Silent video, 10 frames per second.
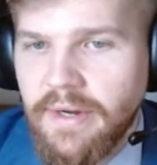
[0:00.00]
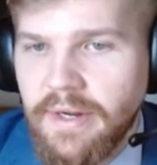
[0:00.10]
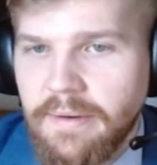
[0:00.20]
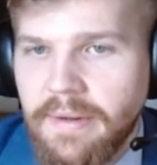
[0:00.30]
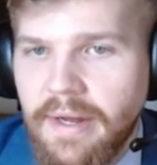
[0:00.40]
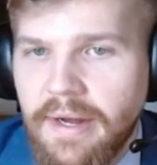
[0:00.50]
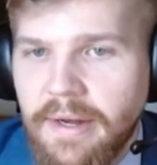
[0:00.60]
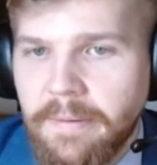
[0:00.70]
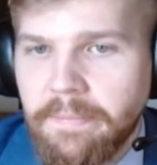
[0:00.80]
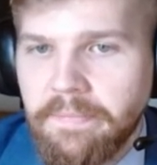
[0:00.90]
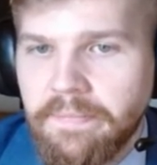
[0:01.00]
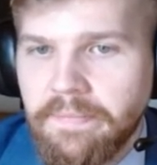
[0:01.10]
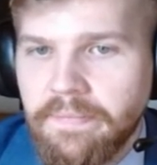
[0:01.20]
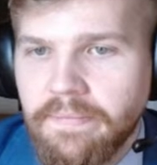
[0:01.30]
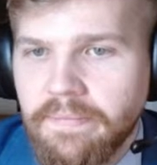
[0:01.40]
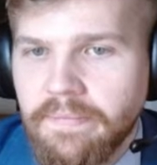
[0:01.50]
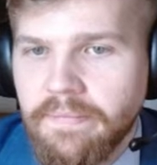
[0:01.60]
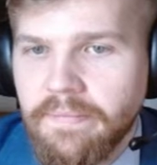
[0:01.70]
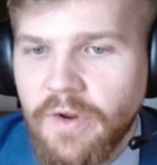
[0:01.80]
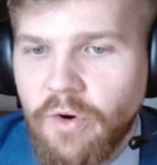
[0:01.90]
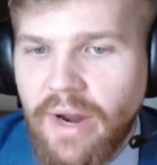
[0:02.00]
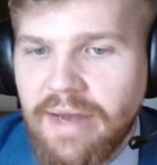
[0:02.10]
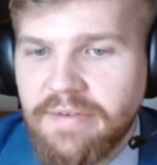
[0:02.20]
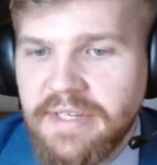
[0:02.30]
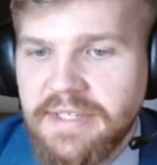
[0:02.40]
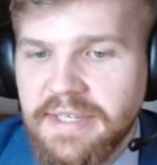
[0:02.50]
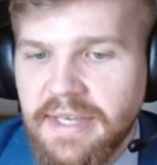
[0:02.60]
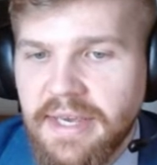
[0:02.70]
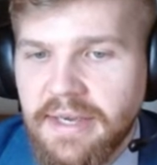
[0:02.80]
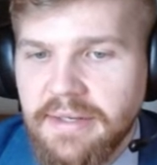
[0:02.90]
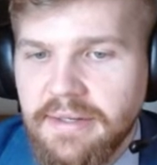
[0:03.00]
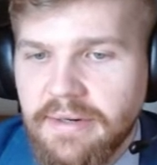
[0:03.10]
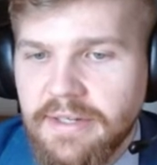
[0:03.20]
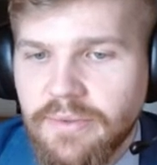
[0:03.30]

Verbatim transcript: right? Um, or have an ECA, right?